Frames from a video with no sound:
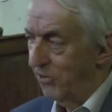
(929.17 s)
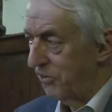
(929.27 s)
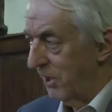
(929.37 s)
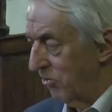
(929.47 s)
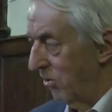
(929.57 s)
in
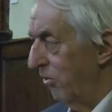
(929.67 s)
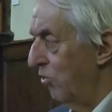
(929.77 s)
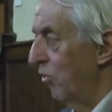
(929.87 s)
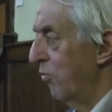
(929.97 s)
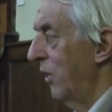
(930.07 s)
central and
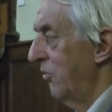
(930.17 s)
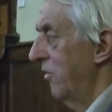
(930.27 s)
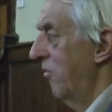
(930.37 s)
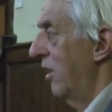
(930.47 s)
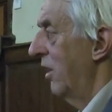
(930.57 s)

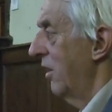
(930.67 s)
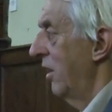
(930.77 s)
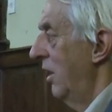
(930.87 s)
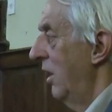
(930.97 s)
northwest Iraq.